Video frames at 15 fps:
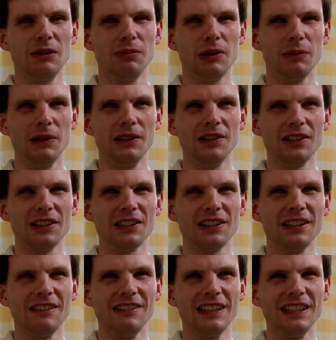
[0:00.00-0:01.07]
you're probably not
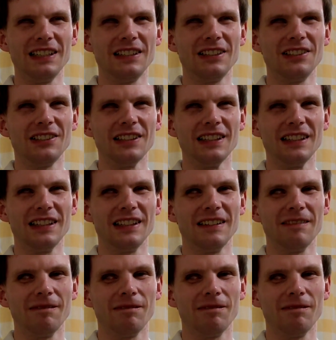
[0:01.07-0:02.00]
going to know where you're shooting,